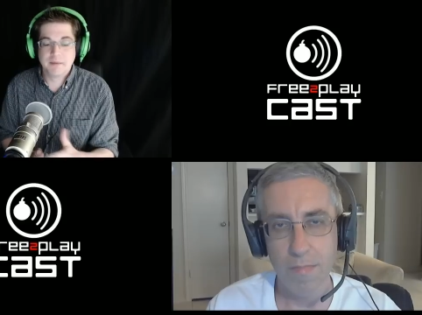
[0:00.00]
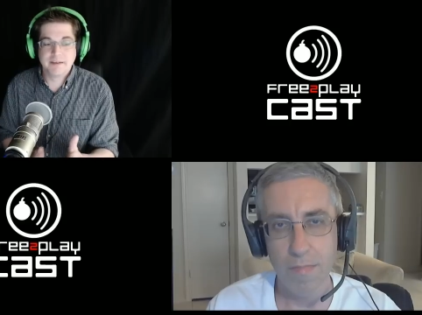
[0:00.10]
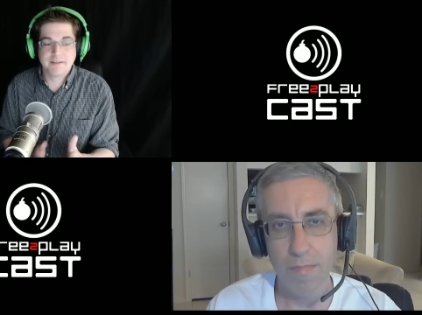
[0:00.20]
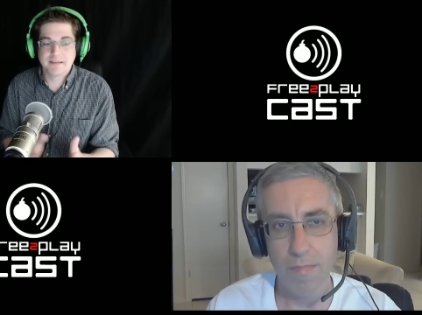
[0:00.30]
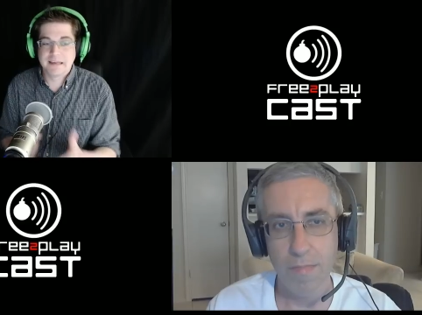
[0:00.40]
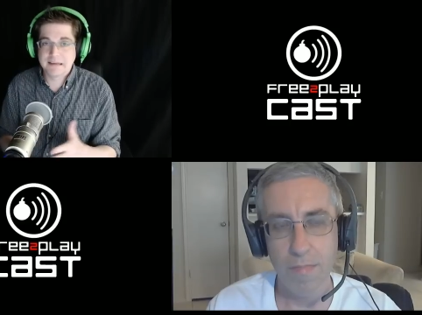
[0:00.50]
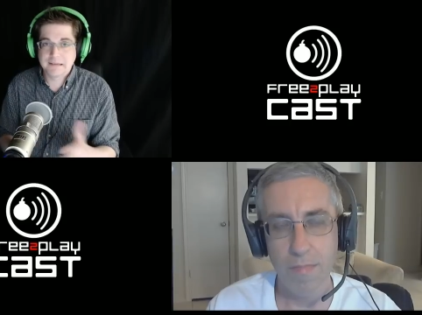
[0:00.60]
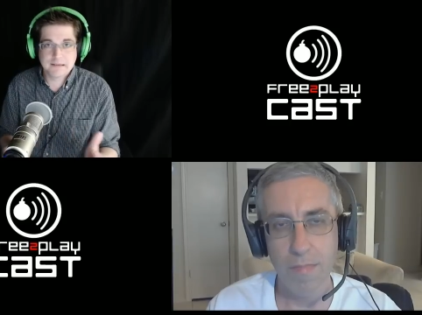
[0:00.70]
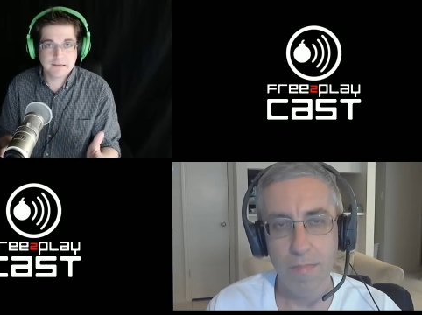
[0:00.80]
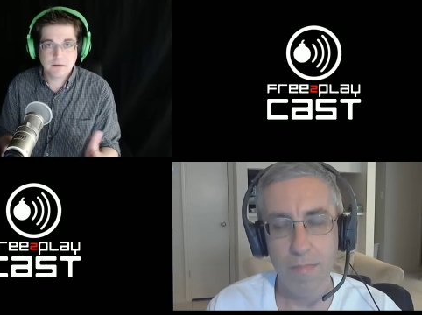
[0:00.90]

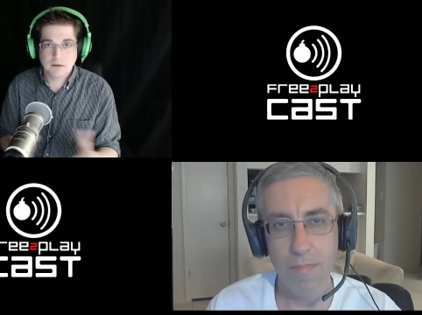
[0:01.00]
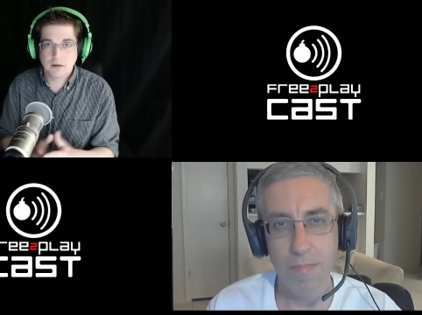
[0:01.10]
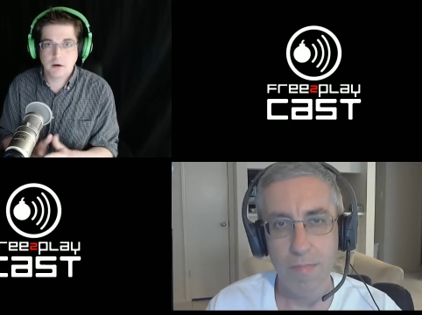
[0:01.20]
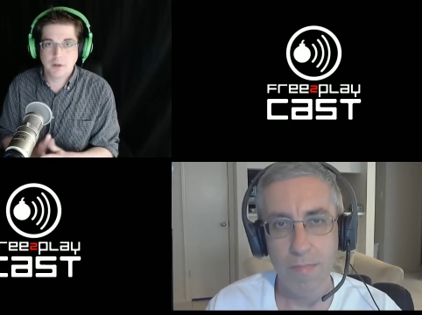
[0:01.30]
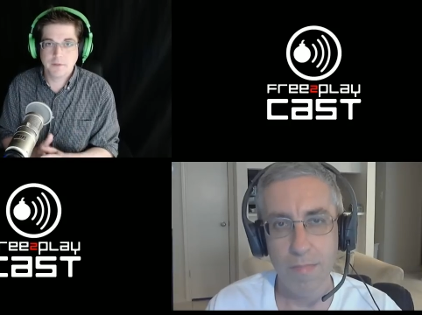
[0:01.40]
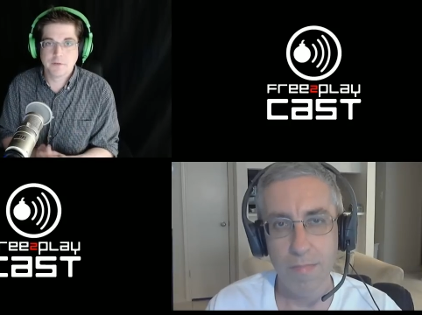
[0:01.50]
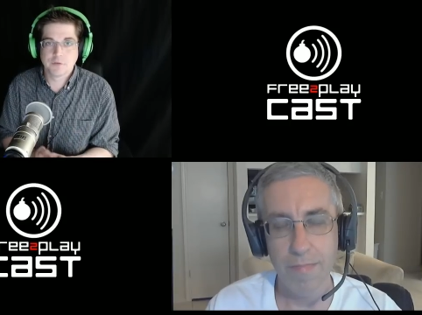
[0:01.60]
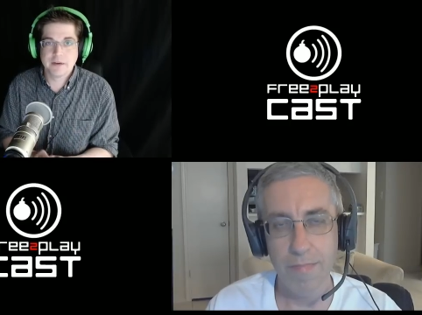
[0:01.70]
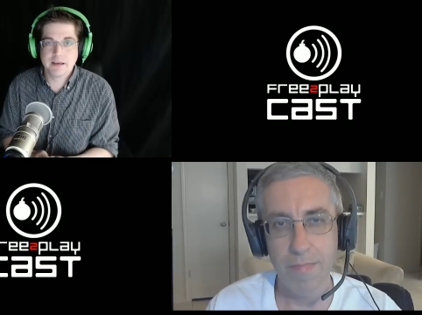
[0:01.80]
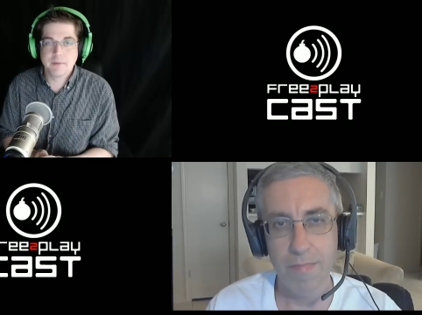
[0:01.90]
Speaker 1: six on the
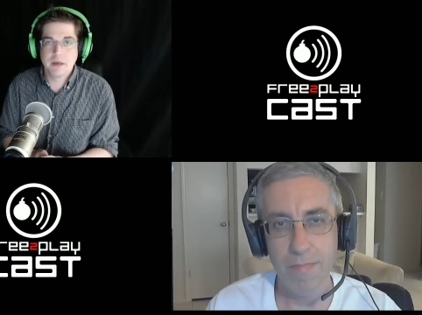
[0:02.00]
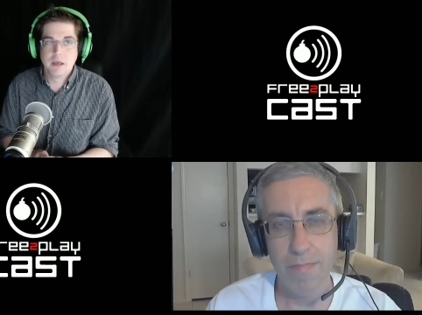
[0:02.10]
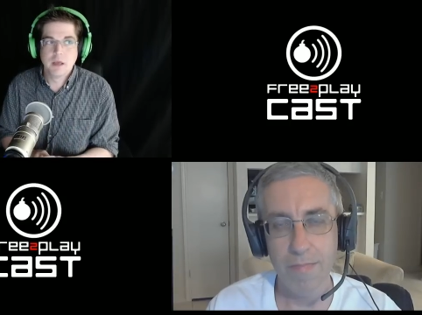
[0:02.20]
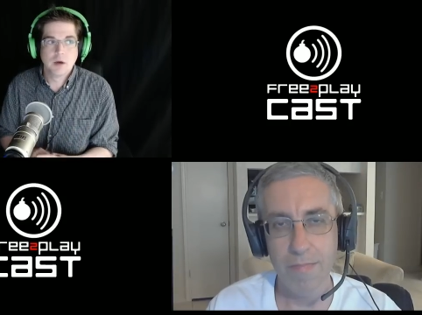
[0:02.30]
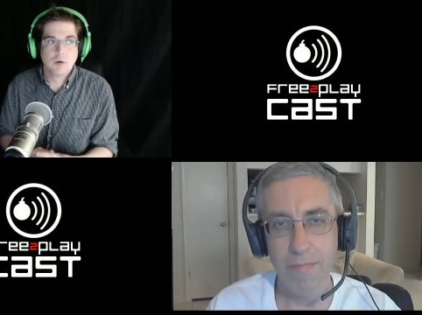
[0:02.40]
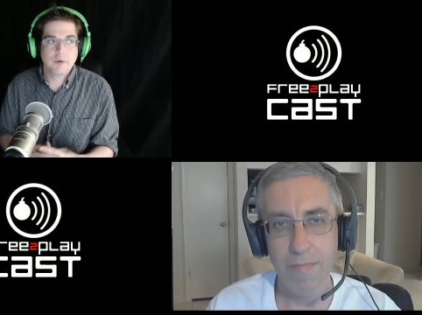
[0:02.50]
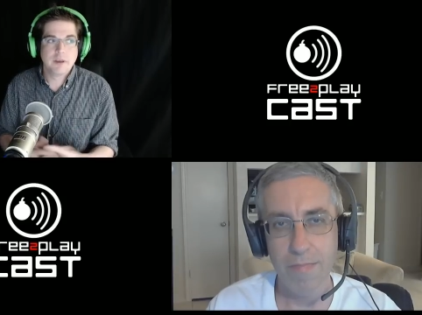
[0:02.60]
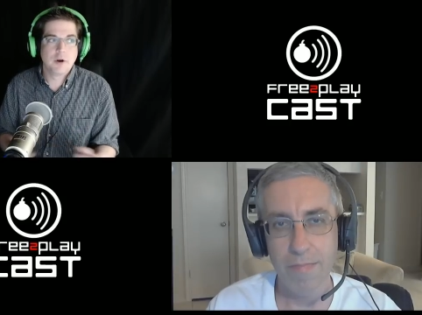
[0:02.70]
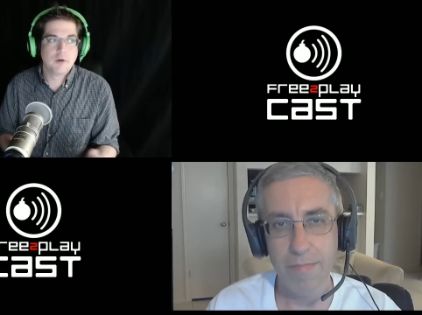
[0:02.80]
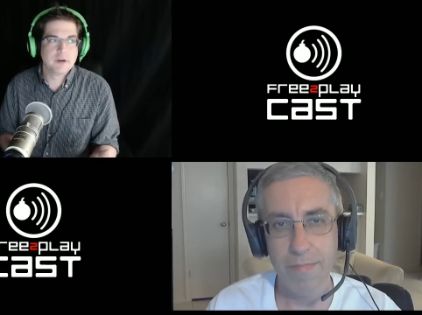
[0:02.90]
stream, we had
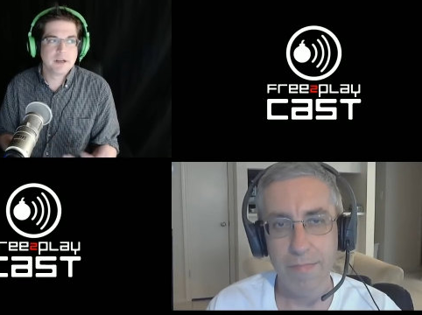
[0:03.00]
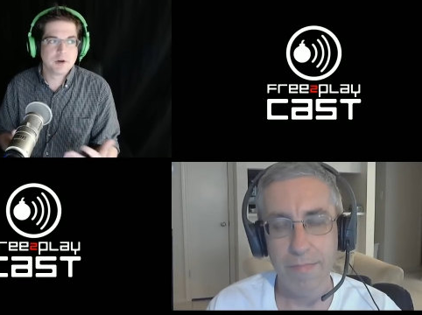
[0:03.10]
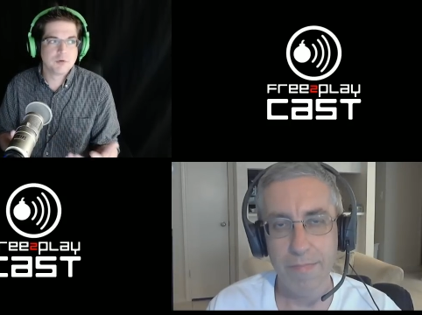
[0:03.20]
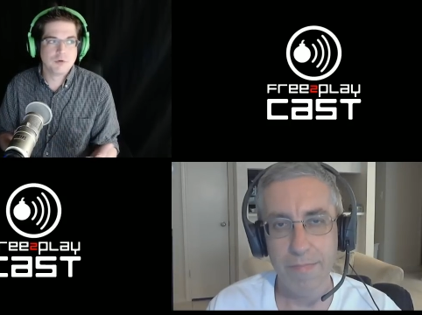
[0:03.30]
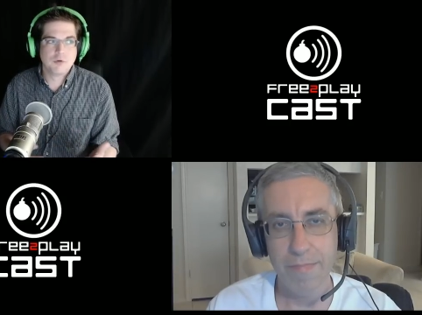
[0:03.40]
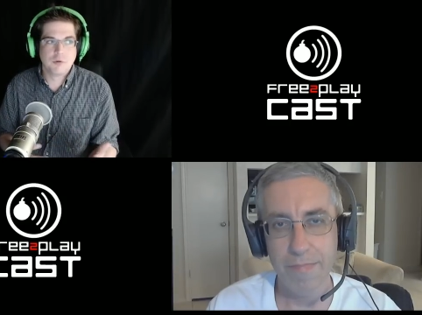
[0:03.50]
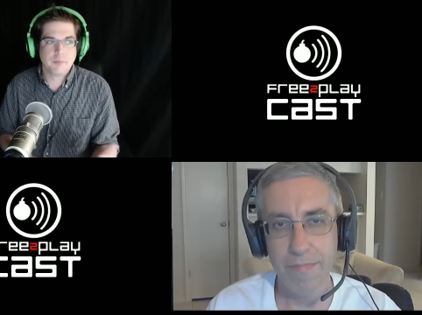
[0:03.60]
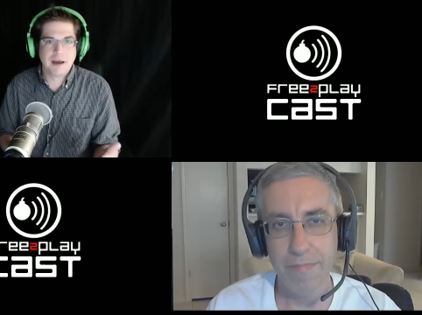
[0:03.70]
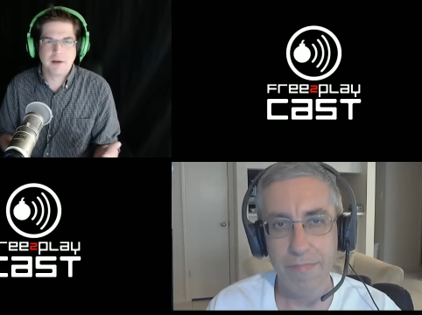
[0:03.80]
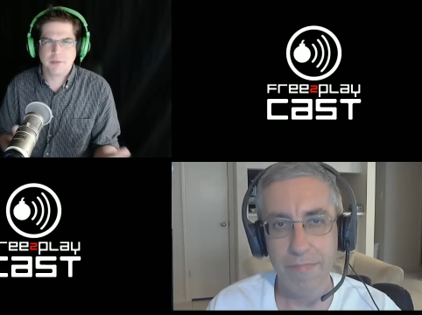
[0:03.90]
already accrued
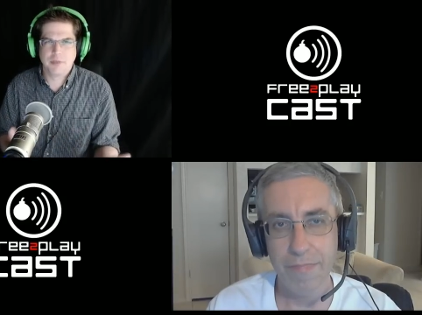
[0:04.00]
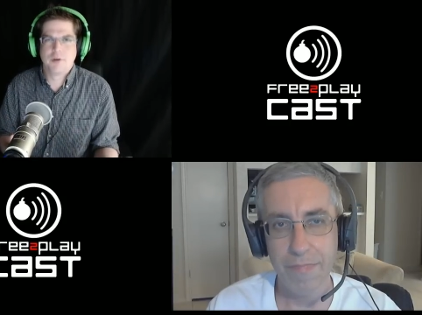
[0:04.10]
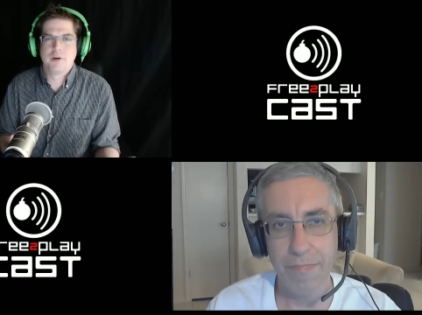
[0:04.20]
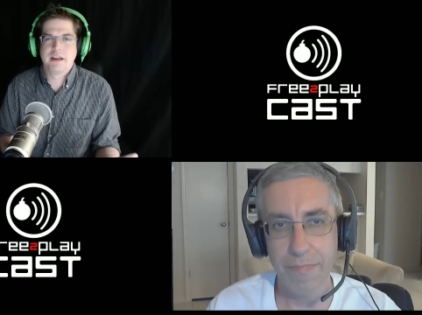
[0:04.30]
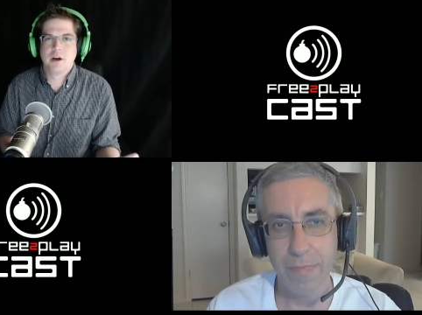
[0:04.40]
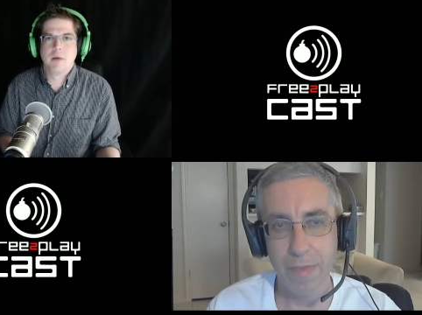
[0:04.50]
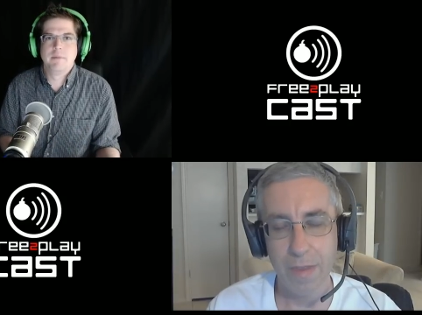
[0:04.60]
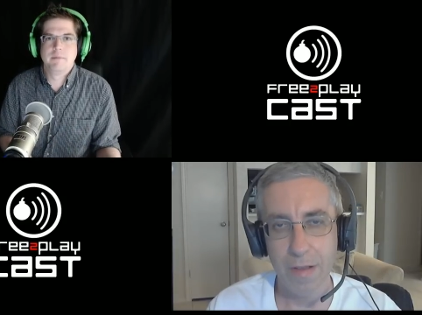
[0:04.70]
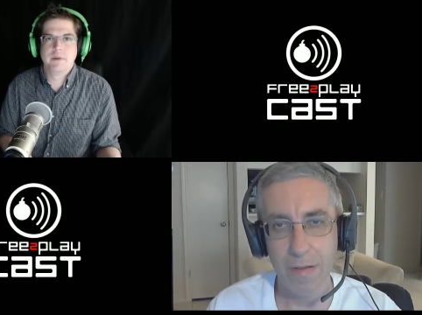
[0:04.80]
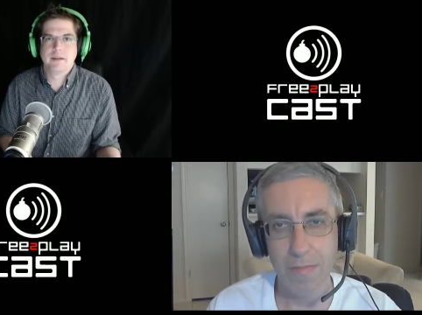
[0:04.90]
about thirty
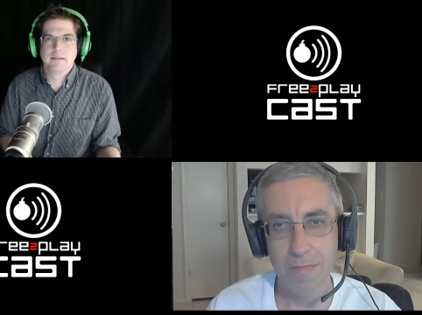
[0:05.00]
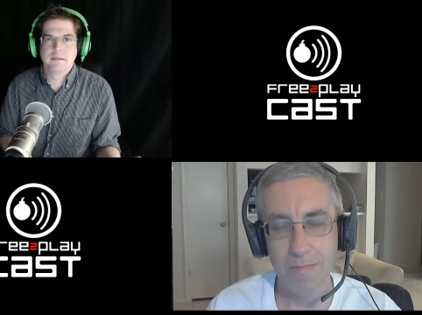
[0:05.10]
OmniBits.